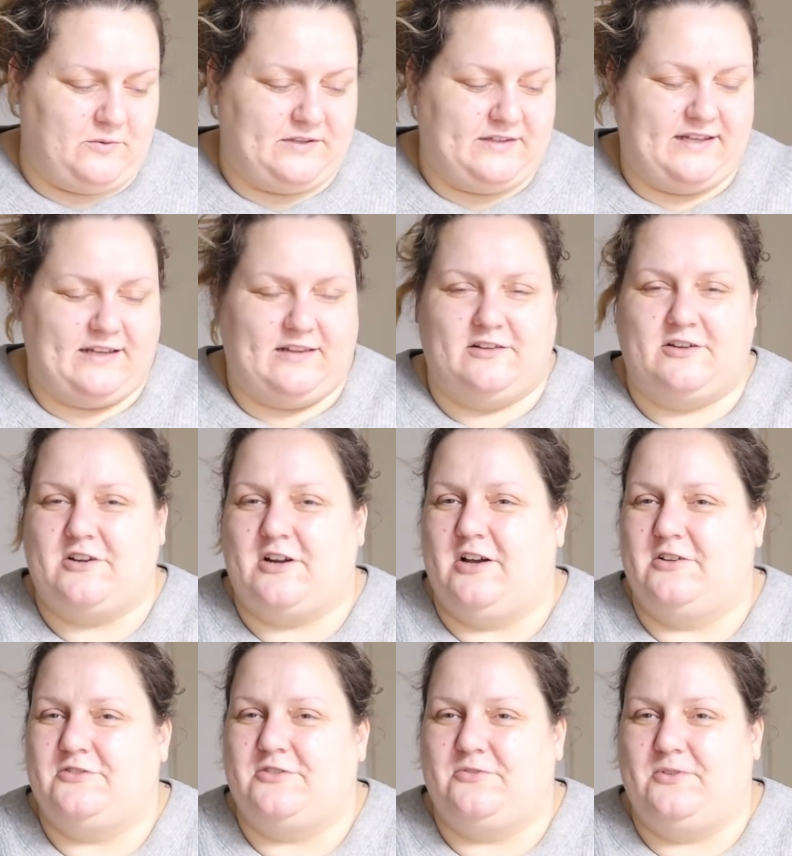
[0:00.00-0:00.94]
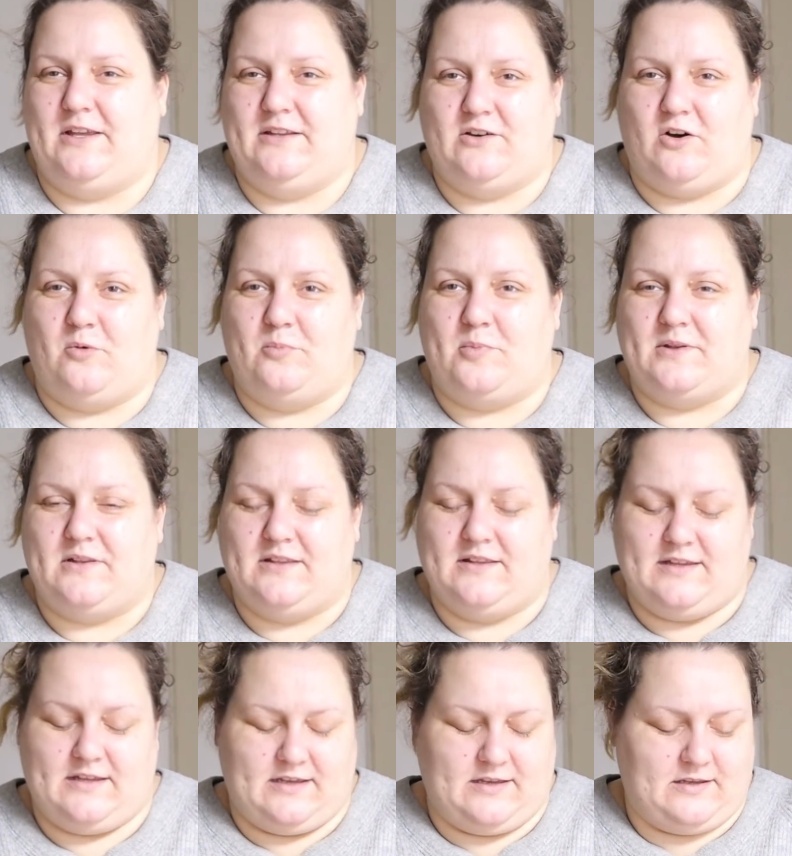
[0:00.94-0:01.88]
when they learn how to read,
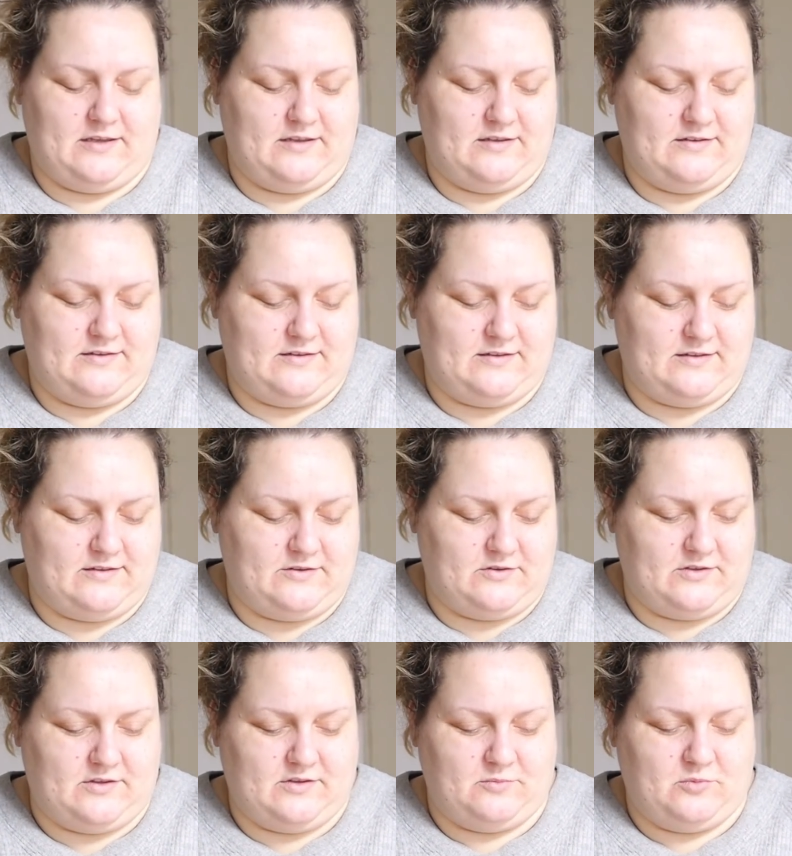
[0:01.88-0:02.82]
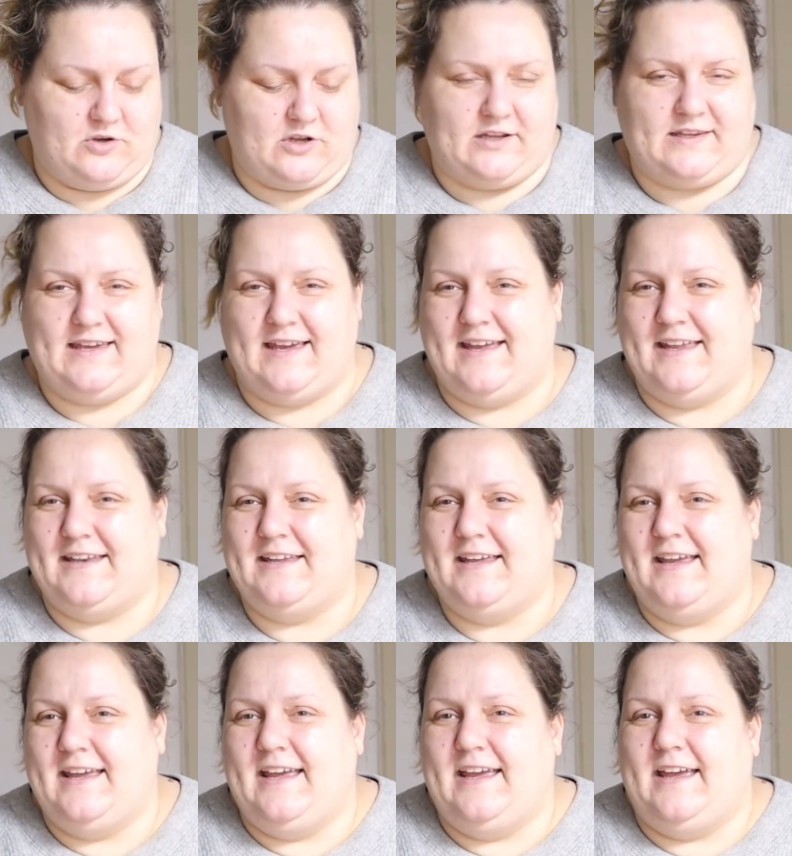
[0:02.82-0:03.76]
open the book
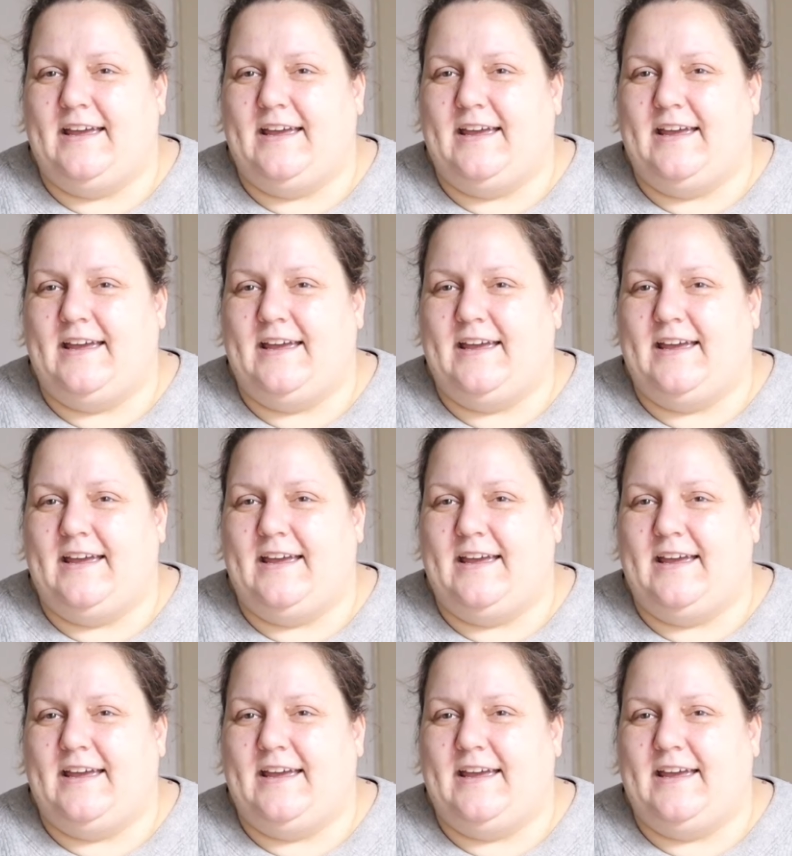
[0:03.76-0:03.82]
again,